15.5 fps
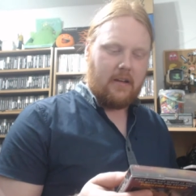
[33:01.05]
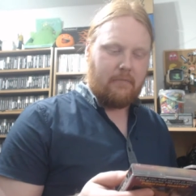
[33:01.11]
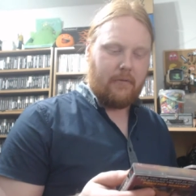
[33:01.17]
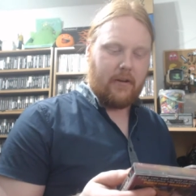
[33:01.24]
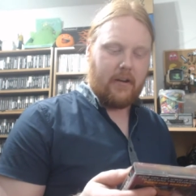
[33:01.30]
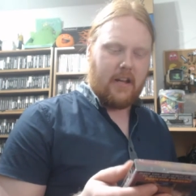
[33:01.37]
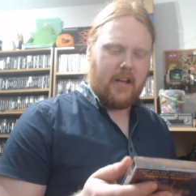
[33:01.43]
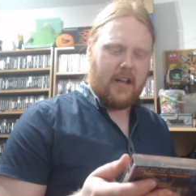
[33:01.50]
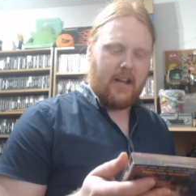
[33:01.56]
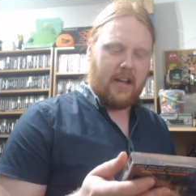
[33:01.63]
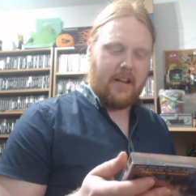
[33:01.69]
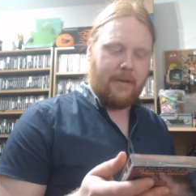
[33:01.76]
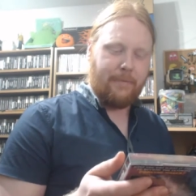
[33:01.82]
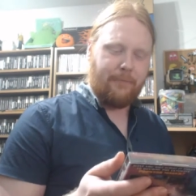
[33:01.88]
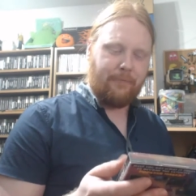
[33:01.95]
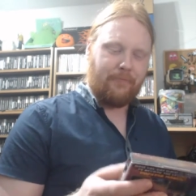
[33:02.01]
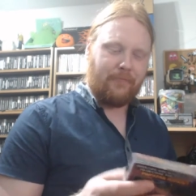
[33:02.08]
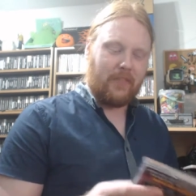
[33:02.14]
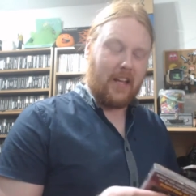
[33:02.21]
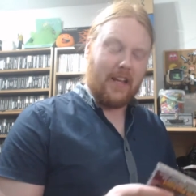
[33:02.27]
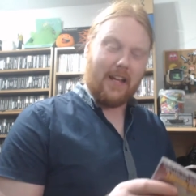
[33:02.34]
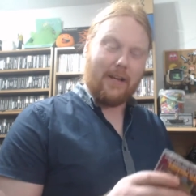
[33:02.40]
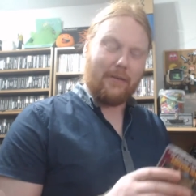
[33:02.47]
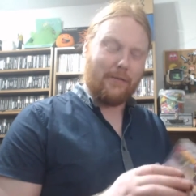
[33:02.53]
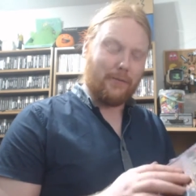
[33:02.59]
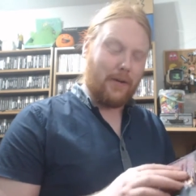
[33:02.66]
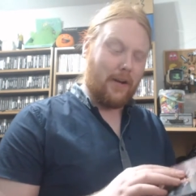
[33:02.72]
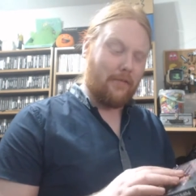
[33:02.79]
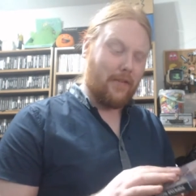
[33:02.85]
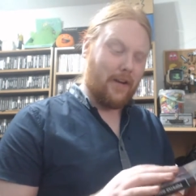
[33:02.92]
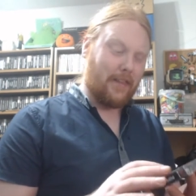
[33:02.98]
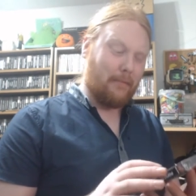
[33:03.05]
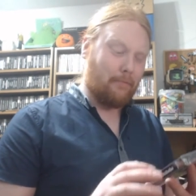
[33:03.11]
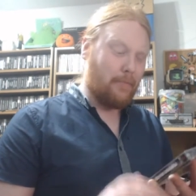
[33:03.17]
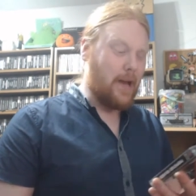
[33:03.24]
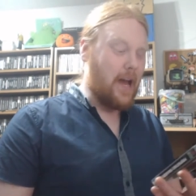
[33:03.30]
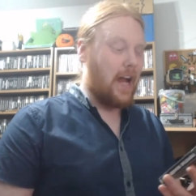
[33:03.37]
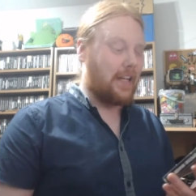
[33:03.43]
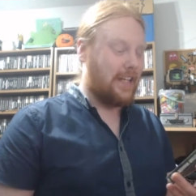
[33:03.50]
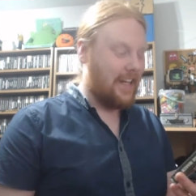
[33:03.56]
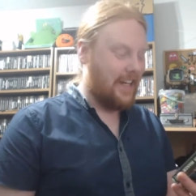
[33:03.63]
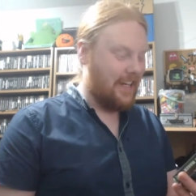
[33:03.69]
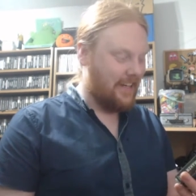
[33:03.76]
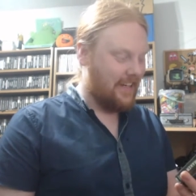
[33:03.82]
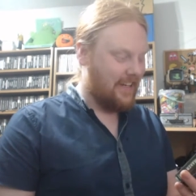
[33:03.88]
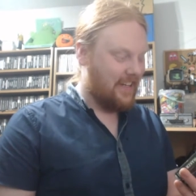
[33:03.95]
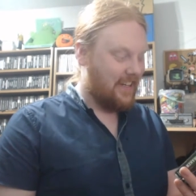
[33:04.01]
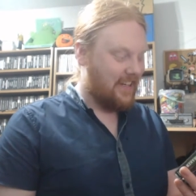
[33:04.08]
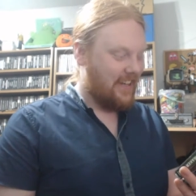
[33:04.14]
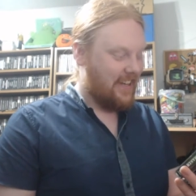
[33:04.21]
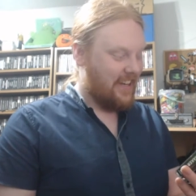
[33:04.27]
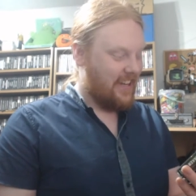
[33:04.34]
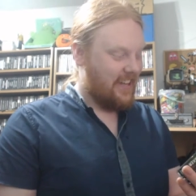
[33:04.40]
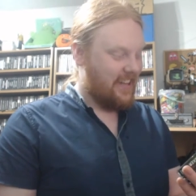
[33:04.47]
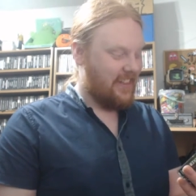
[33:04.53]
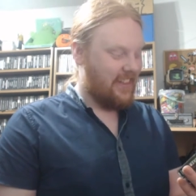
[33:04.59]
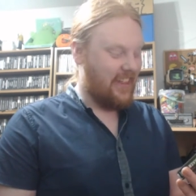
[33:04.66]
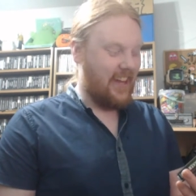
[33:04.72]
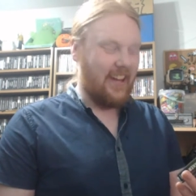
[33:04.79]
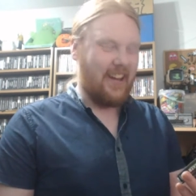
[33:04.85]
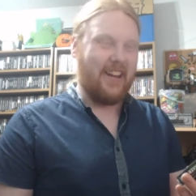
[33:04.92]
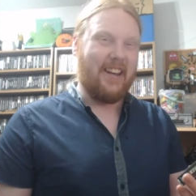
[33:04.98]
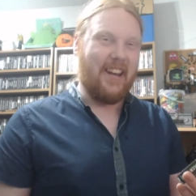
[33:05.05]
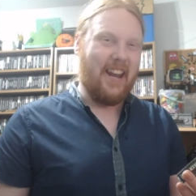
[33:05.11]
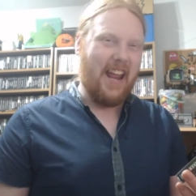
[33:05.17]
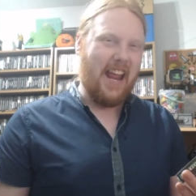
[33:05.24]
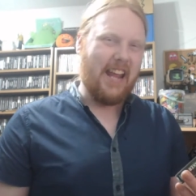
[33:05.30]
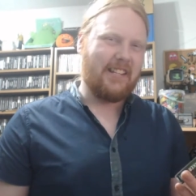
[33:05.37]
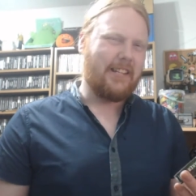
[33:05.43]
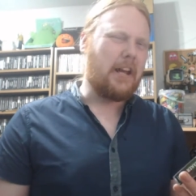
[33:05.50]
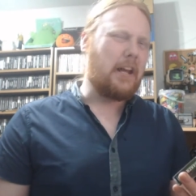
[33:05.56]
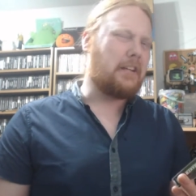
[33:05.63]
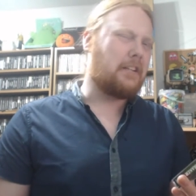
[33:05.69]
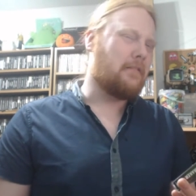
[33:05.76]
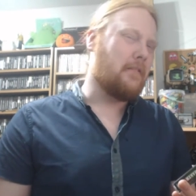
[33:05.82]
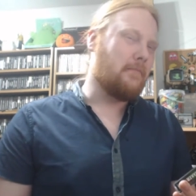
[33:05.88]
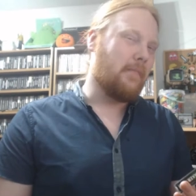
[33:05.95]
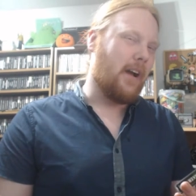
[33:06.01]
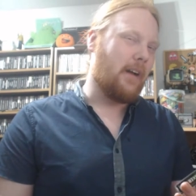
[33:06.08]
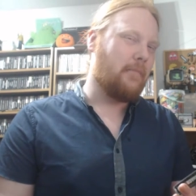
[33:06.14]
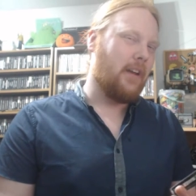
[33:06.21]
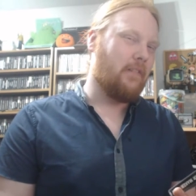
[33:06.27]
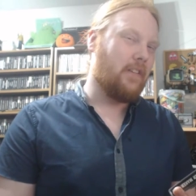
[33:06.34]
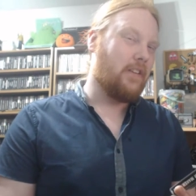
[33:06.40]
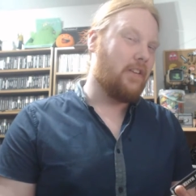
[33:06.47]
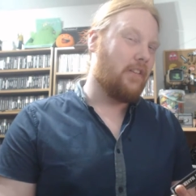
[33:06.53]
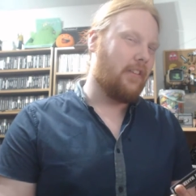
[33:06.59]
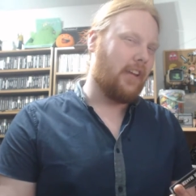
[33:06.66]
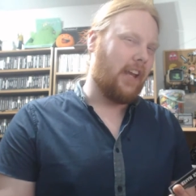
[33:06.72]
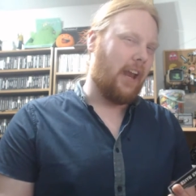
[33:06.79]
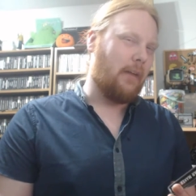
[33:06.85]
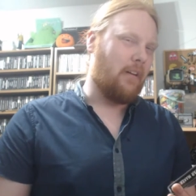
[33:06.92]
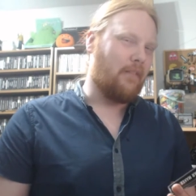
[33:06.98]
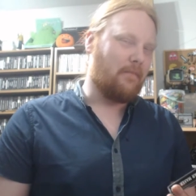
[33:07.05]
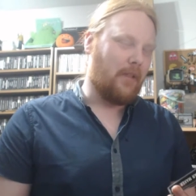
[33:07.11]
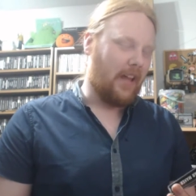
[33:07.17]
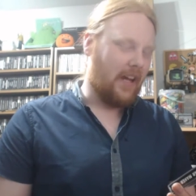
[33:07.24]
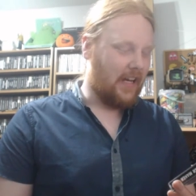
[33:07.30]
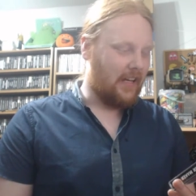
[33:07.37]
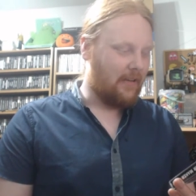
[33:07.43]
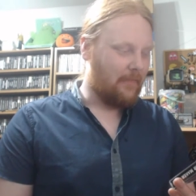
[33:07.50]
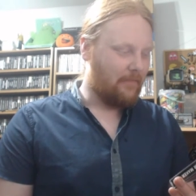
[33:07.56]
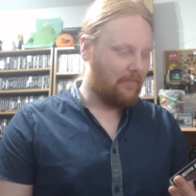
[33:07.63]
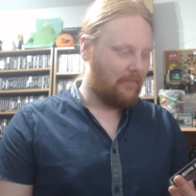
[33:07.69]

But it was when I read the back that it started to remind me of another game I've played.